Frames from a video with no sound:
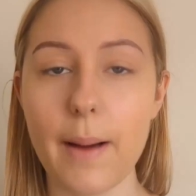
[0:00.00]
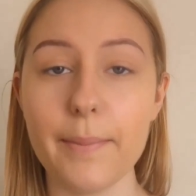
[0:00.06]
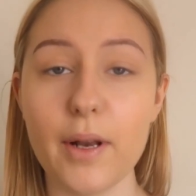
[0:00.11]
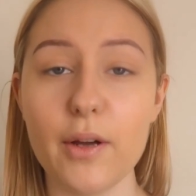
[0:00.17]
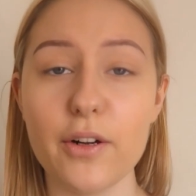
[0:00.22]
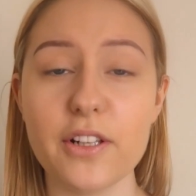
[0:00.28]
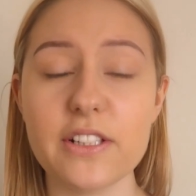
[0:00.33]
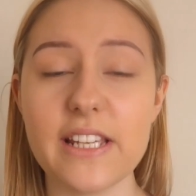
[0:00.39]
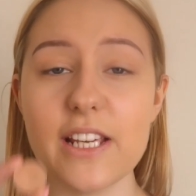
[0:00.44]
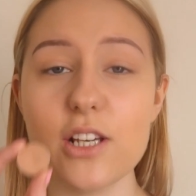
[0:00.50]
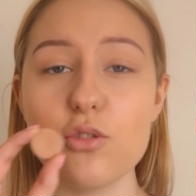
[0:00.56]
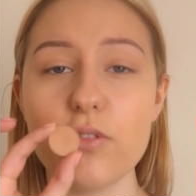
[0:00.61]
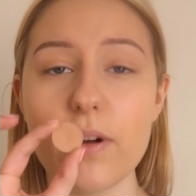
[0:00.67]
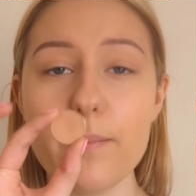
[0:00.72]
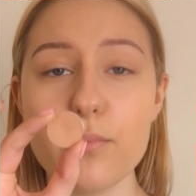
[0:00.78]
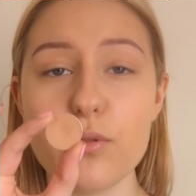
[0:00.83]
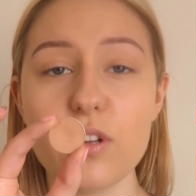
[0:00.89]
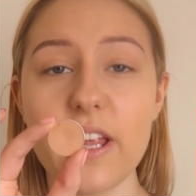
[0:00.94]
I'm now going to take
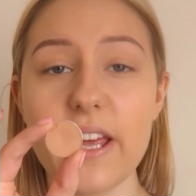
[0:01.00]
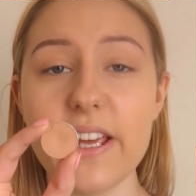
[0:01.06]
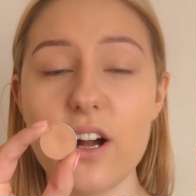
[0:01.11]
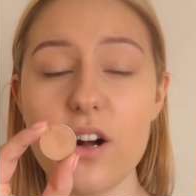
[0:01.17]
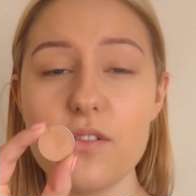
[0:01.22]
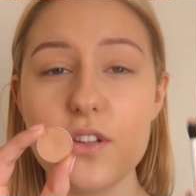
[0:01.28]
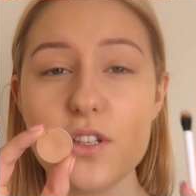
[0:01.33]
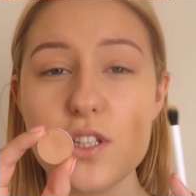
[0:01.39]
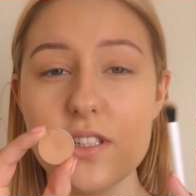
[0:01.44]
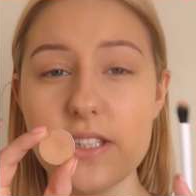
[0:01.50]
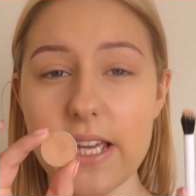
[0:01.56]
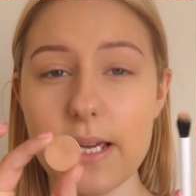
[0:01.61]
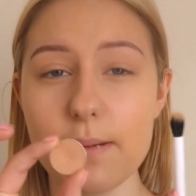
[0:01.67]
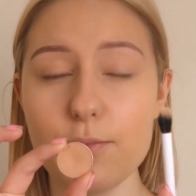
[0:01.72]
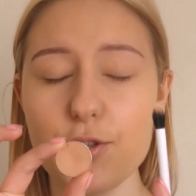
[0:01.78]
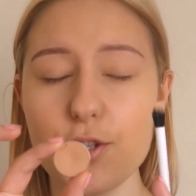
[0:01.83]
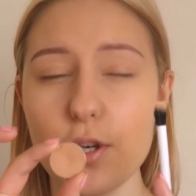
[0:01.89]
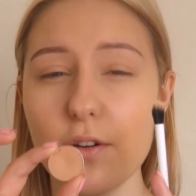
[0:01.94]
Creme Brule on the
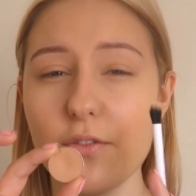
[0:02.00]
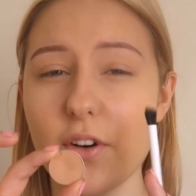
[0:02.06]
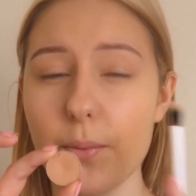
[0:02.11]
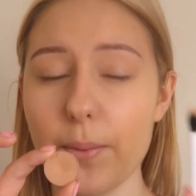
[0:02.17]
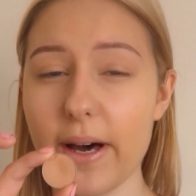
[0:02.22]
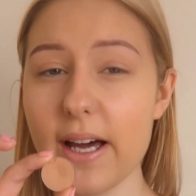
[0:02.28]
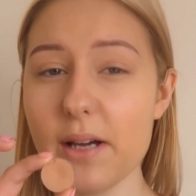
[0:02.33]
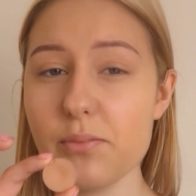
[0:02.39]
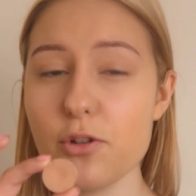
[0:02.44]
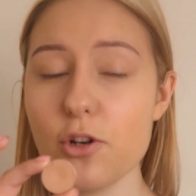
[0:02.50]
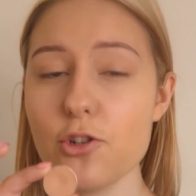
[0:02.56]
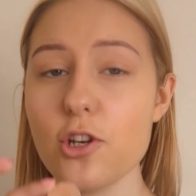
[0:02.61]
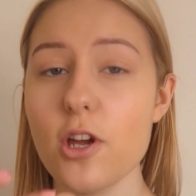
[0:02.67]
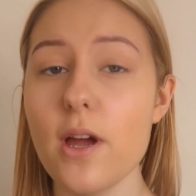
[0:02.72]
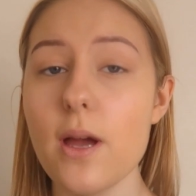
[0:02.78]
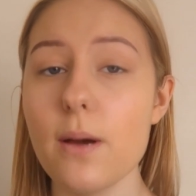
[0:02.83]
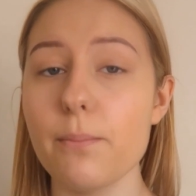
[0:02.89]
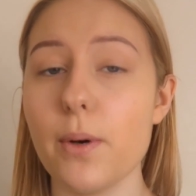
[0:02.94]
same geofibre eye brush,
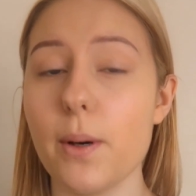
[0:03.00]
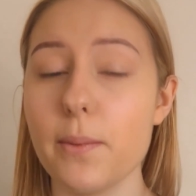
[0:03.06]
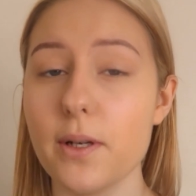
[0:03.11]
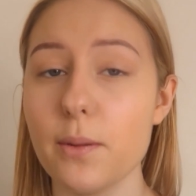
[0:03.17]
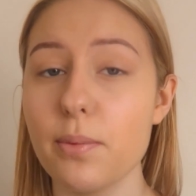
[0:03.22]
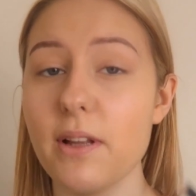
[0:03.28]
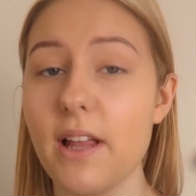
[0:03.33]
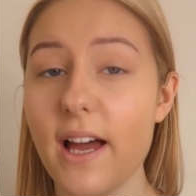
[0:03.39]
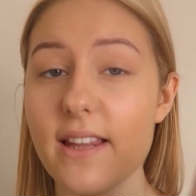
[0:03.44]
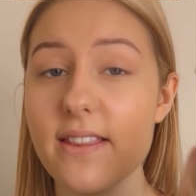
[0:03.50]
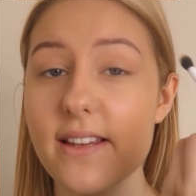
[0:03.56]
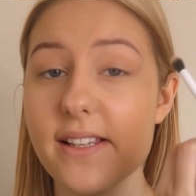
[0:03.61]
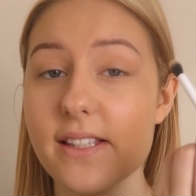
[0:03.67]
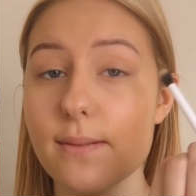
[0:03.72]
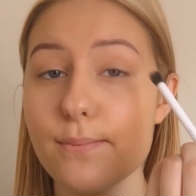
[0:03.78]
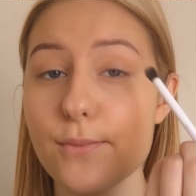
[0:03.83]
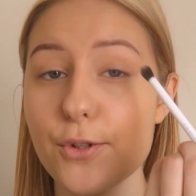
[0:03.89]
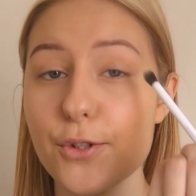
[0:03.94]
but I'm going to apply
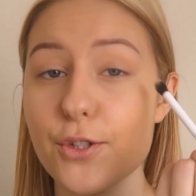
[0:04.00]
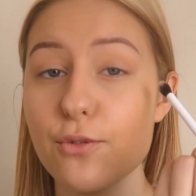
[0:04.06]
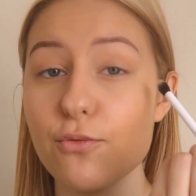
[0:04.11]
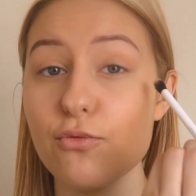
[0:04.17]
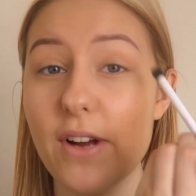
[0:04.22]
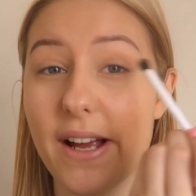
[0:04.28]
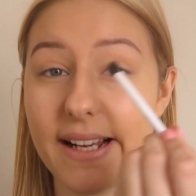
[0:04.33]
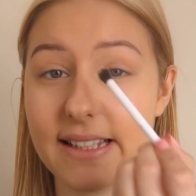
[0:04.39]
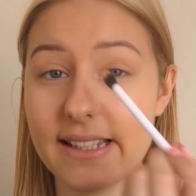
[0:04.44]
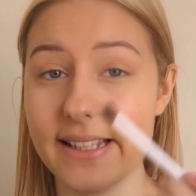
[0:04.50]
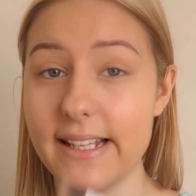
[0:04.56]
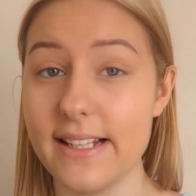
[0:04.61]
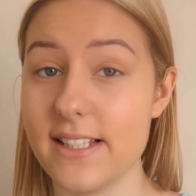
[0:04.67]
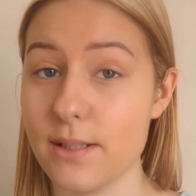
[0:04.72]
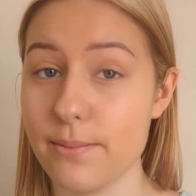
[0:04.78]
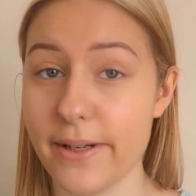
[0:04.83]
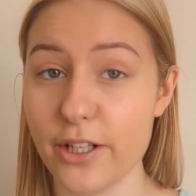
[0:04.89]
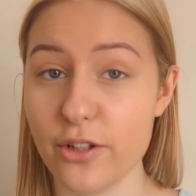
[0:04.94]
this more directly
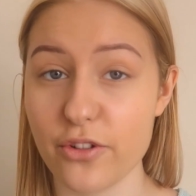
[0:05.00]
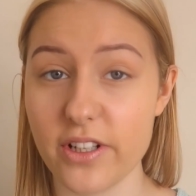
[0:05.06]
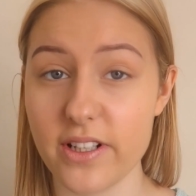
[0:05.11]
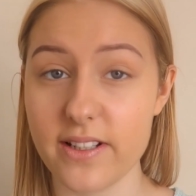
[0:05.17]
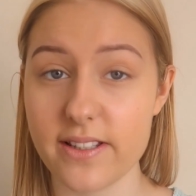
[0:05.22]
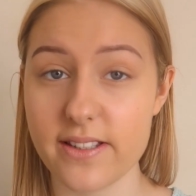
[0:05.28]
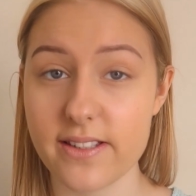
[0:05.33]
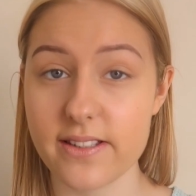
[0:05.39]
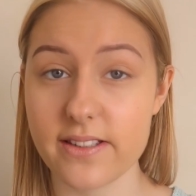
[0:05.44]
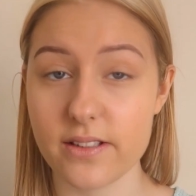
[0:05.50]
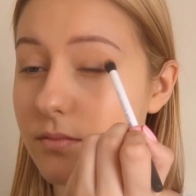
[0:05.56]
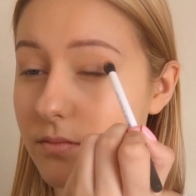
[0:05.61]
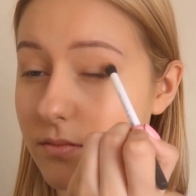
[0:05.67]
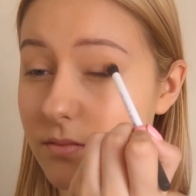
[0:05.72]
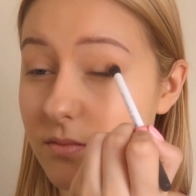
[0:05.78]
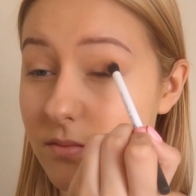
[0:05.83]
into my crease.